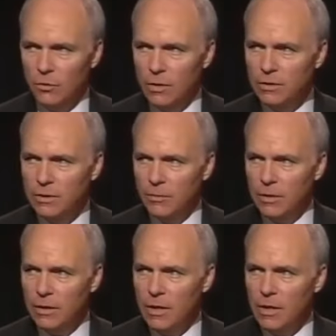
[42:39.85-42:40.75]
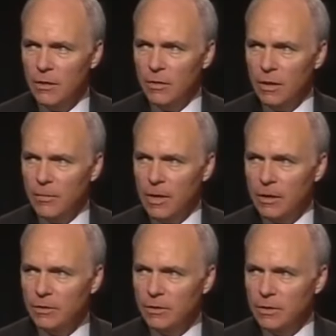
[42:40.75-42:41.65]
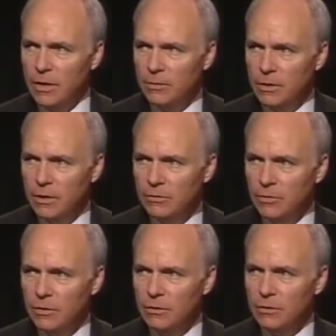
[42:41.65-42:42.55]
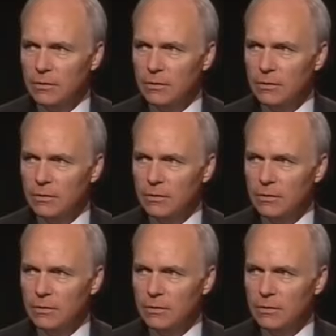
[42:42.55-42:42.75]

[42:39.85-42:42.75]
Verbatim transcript: When someone, when an American Jew comes to Israel